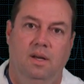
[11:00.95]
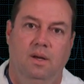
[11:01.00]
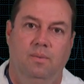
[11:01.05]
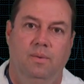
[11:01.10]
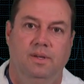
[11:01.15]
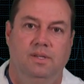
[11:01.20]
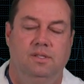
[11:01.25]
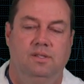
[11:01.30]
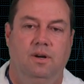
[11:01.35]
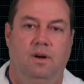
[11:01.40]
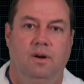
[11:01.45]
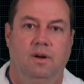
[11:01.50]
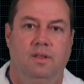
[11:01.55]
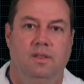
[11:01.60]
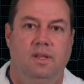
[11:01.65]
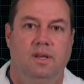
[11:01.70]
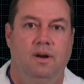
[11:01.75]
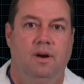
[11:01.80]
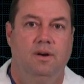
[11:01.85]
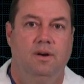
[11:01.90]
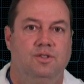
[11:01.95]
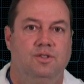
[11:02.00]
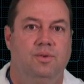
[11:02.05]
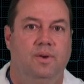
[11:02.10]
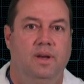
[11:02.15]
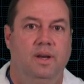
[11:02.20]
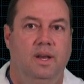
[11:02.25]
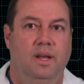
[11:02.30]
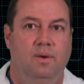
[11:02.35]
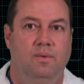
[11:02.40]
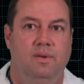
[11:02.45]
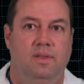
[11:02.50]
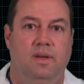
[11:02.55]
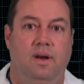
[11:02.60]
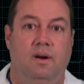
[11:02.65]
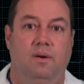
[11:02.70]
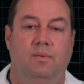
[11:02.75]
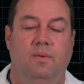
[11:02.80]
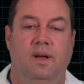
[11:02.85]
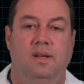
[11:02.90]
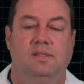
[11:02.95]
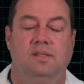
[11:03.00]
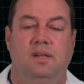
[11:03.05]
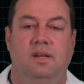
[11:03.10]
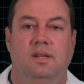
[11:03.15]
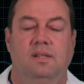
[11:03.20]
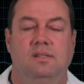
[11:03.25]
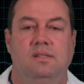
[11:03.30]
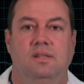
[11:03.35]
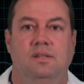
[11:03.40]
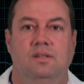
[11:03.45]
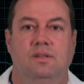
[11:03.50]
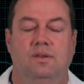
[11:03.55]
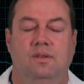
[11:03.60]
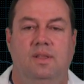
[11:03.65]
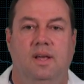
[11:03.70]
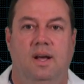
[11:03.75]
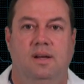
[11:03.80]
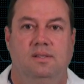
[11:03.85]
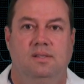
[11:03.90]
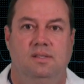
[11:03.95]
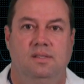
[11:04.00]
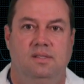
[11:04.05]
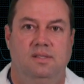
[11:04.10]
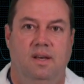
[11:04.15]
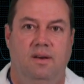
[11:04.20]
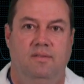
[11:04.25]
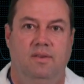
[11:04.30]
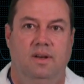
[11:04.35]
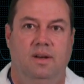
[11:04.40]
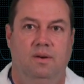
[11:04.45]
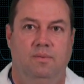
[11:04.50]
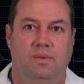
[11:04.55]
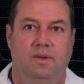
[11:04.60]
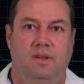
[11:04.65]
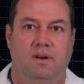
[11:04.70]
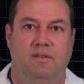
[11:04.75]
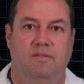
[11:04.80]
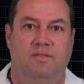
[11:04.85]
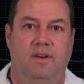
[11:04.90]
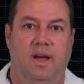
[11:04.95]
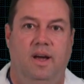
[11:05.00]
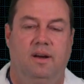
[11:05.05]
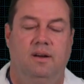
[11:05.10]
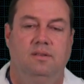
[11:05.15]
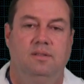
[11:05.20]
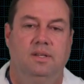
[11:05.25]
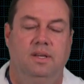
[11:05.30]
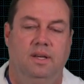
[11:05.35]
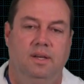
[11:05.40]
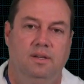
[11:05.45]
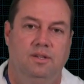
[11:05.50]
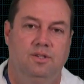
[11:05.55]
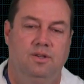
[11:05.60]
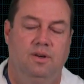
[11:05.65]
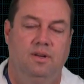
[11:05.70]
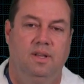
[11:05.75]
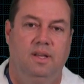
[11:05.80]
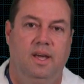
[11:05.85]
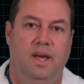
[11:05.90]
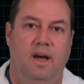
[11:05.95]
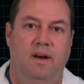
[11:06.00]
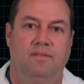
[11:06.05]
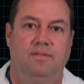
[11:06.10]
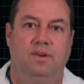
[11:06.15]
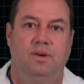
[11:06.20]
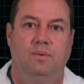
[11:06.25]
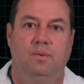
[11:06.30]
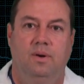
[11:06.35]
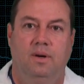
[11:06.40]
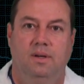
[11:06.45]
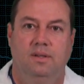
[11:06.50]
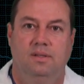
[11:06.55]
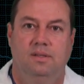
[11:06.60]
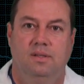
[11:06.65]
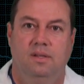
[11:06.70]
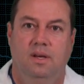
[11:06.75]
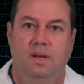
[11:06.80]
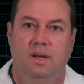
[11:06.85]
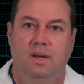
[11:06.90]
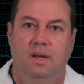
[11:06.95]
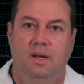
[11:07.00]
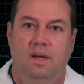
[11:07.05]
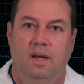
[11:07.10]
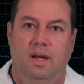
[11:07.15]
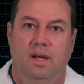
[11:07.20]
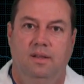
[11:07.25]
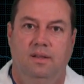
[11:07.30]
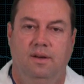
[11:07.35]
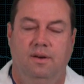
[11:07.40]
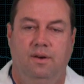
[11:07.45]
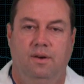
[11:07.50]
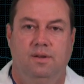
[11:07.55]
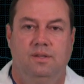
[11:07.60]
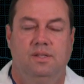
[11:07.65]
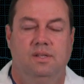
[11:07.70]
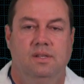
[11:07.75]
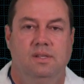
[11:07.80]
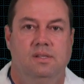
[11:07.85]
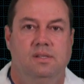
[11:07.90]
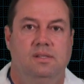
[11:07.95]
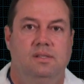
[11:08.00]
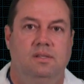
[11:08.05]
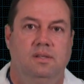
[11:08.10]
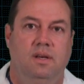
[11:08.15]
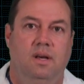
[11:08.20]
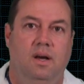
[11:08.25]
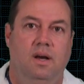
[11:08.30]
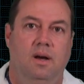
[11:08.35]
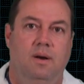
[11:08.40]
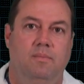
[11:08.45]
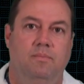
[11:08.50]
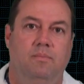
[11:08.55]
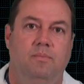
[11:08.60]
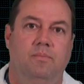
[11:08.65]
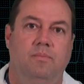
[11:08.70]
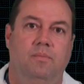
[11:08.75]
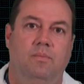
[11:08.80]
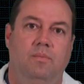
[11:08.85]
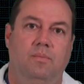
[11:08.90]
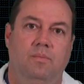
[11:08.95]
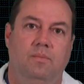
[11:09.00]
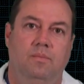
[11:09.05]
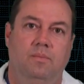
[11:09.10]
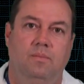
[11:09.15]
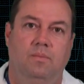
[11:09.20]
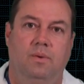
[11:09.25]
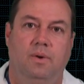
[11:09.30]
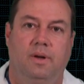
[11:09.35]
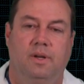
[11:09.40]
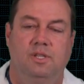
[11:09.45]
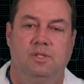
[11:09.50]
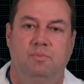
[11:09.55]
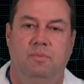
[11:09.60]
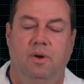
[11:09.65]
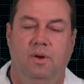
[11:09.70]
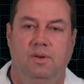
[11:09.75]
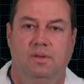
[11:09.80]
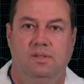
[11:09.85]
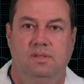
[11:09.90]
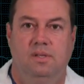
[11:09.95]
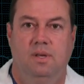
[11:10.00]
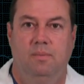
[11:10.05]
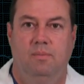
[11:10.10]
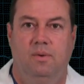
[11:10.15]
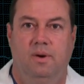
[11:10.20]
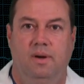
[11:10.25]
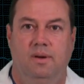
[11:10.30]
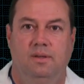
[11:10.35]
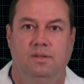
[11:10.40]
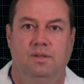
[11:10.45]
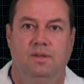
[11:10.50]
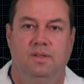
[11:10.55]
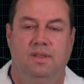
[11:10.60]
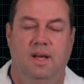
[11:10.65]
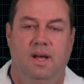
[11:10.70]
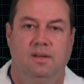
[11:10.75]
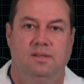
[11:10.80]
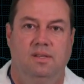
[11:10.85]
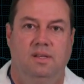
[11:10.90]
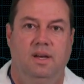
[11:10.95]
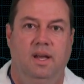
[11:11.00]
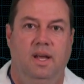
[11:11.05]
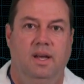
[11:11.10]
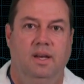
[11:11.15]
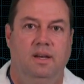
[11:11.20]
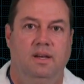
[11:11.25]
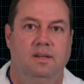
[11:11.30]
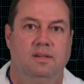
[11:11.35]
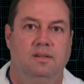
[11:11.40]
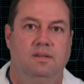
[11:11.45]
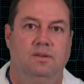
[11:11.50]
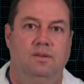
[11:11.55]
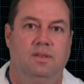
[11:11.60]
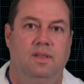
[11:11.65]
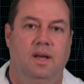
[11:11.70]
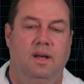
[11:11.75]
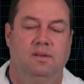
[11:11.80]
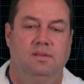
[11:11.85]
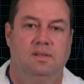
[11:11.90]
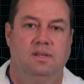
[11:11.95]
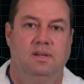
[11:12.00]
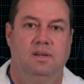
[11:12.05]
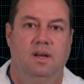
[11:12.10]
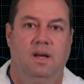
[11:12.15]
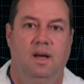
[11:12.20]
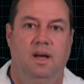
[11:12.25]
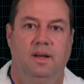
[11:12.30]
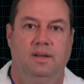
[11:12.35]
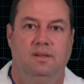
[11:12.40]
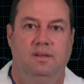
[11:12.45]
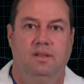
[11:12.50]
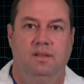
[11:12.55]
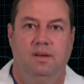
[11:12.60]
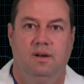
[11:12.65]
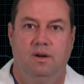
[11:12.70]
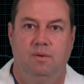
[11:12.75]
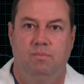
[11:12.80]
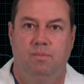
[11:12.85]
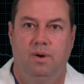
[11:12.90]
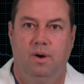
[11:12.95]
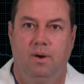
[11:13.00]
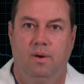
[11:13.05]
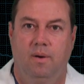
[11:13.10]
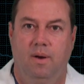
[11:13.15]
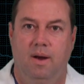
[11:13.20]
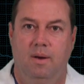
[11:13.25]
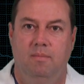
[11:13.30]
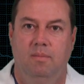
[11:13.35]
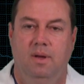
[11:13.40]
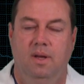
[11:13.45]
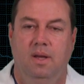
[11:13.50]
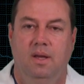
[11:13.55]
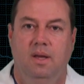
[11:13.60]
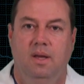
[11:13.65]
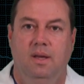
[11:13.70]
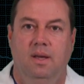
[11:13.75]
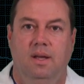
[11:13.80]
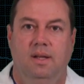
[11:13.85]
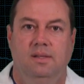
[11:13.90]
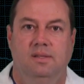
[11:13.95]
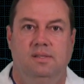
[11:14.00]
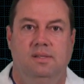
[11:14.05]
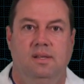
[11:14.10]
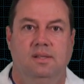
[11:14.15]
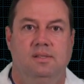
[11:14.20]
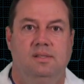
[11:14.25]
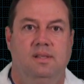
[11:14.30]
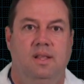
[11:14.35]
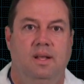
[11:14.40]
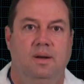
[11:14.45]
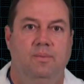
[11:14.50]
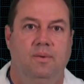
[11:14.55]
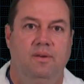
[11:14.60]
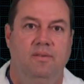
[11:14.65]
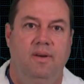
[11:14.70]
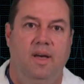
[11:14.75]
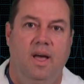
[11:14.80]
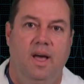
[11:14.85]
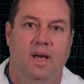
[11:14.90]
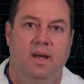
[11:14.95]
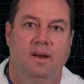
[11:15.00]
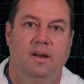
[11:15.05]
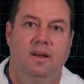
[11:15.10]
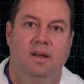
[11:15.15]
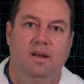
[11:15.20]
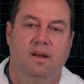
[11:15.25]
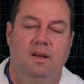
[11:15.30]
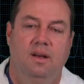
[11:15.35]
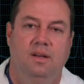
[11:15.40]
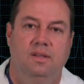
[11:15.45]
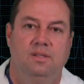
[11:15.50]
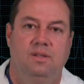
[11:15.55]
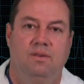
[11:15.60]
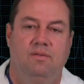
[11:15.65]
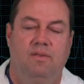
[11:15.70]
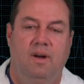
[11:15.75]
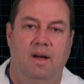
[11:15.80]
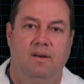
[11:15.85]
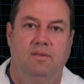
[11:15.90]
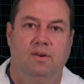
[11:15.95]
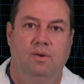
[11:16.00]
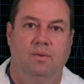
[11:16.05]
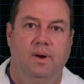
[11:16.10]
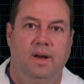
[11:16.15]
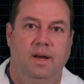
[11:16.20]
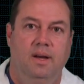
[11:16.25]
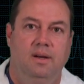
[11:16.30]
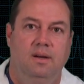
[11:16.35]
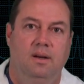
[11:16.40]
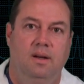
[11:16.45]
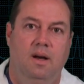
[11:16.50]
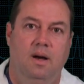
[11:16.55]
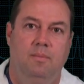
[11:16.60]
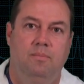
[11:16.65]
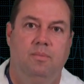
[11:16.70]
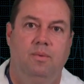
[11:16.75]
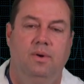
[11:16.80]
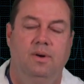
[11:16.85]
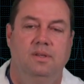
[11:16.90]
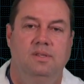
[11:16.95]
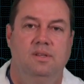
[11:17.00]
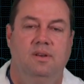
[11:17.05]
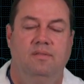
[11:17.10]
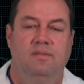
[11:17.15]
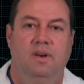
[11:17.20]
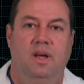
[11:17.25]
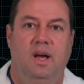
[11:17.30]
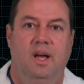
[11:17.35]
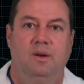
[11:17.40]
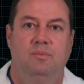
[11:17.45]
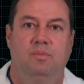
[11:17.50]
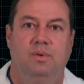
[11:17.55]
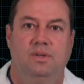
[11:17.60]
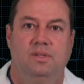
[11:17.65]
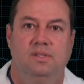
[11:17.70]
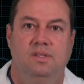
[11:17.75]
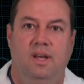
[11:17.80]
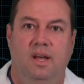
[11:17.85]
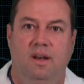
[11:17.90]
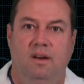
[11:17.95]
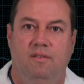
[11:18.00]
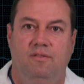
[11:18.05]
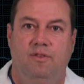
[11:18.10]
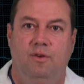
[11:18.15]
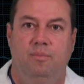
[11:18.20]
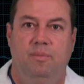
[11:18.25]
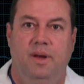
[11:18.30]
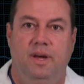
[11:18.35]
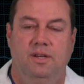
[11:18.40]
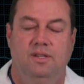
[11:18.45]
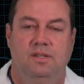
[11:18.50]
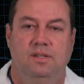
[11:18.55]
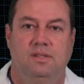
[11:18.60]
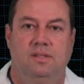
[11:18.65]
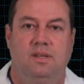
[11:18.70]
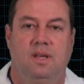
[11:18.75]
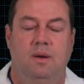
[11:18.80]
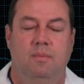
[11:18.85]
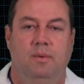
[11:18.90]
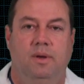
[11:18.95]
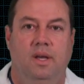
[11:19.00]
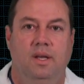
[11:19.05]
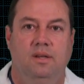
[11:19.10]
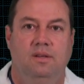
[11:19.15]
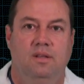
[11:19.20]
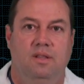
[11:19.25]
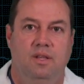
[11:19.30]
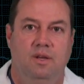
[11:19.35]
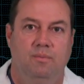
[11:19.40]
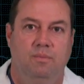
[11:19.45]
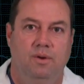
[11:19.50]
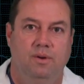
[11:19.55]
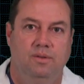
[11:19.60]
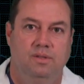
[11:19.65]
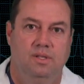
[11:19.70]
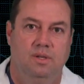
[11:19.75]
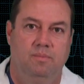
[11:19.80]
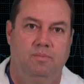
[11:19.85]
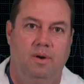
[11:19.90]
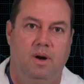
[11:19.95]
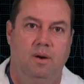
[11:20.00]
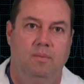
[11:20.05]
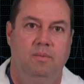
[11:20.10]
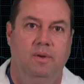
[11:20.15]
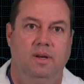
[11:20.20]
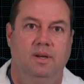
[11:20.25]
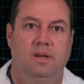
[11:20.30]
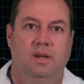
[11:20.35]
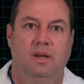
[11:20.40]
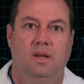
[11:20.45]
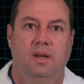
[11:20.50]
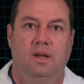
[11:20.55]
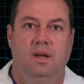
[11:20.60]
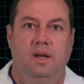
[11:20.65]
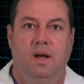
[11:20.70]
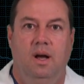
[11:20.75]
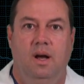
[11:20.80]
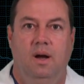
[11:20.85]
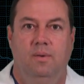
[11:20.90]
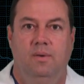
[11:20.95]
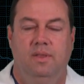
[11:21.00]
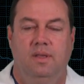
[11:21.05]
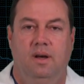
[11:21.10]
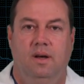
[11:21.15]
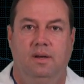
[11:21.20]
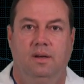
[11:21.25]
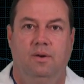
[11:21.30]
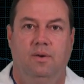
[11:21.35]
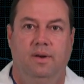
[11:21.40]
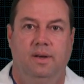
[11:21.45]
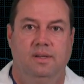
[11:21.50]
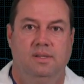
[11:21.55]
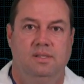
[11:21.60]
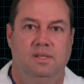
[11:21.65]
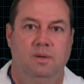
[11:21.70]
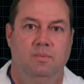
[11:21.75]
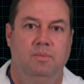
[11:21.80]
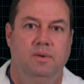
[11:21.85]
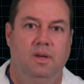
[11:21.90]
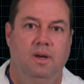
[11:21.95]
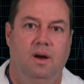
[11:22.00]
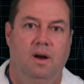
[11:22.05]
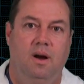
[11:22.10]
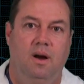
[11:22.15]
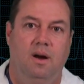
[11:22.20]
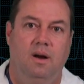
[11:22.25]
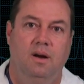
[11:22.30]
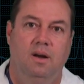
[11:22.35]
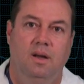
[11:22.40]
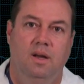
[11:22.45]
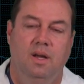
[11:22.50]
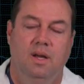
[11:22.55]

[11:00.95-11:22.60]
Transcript: We started the training with our residents in 2007 and with our faculty shortly afterwards. And the nurses um, were exposed somewhere in 2008 and 2009 to the ART program. And since then, we've had a survival rate upwards of 9% for patients coming into the emergency department uh, with ongoing CPR,